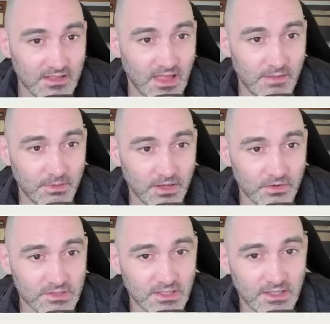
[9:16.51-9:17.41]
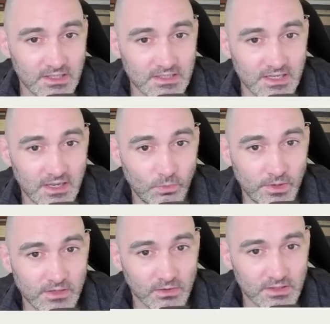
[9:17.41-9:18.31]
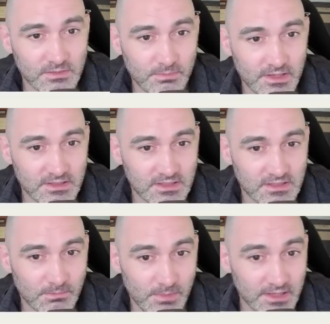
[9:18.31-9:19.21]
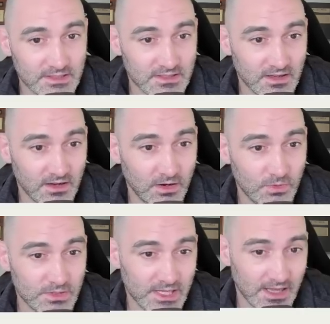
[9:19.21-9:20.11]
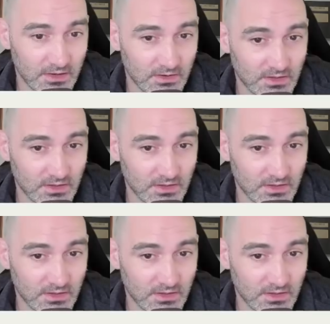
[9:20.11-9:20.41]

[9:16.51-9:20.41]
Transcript: that Prigozhin is in a windowless Minsk, Minsk hotel,